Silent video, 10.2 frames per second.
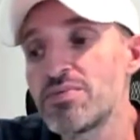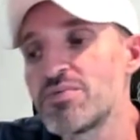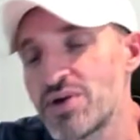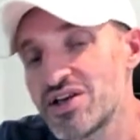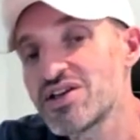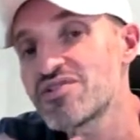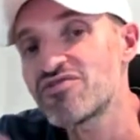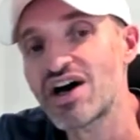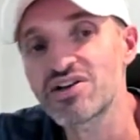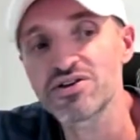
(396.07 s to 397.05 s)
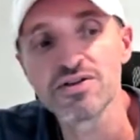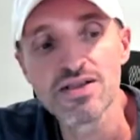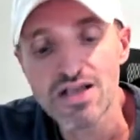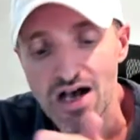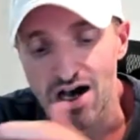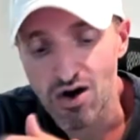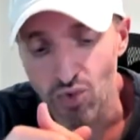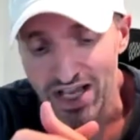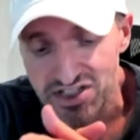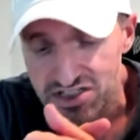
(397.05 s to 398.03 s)
opinion, and final uh,
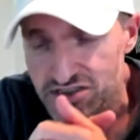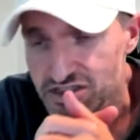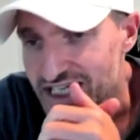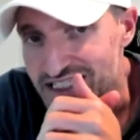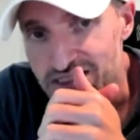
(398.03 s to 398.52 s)
ways to look